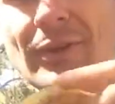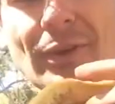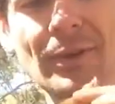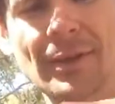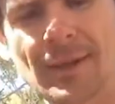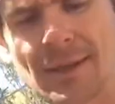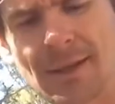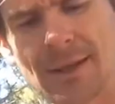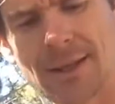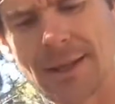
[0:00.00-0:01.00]
So,
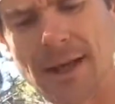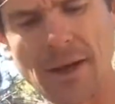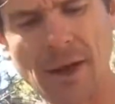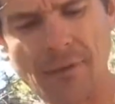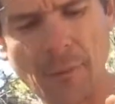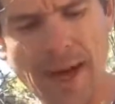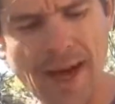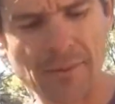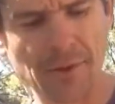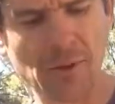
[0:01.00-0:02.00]
needed another
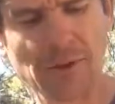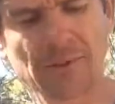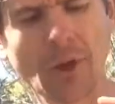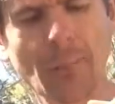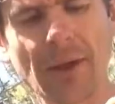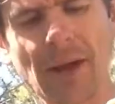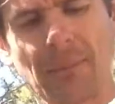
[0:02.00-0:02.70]
banana meal to top that